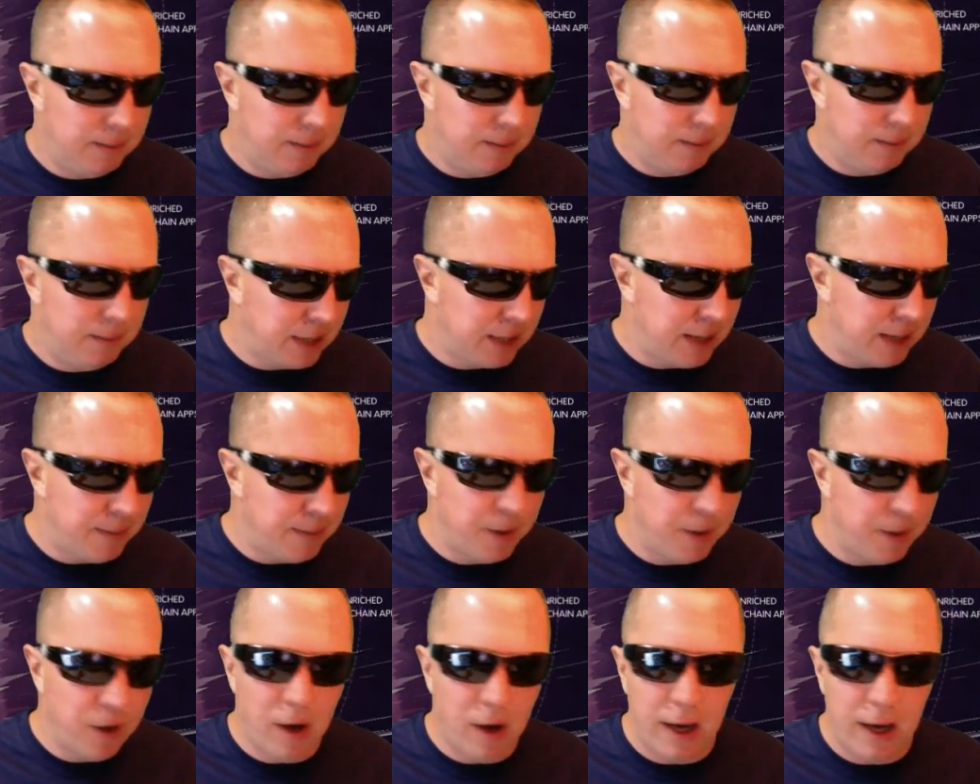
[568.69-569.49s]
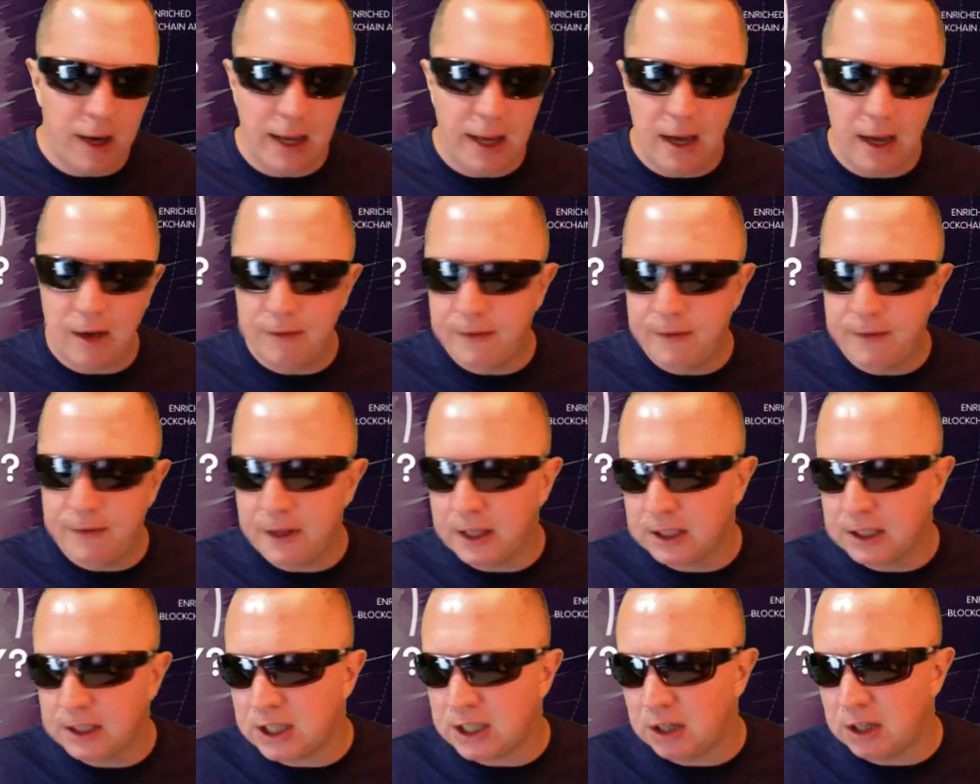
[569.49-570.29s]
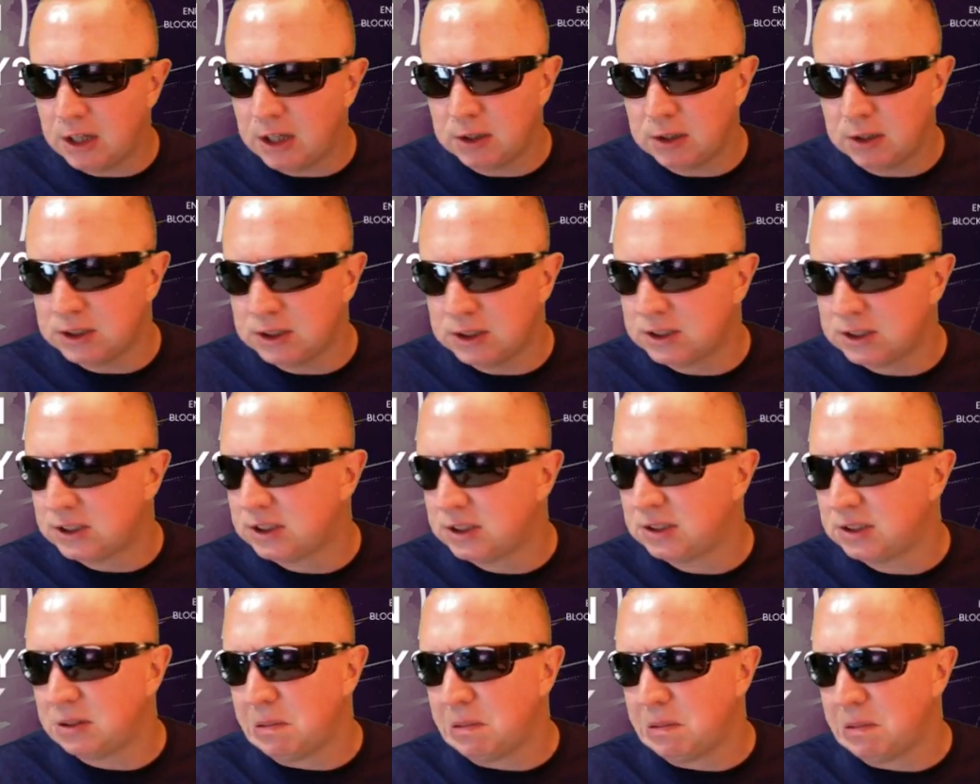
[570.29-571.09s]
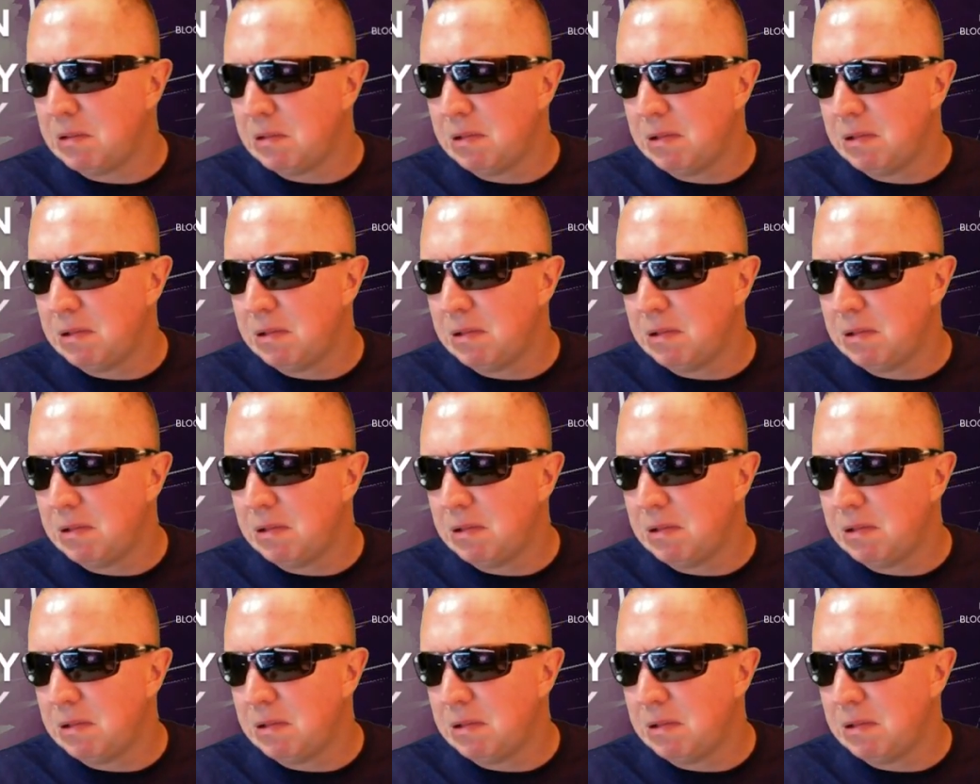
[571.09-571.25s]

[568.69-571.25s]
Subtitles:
So keep an eye on it. I think the tokens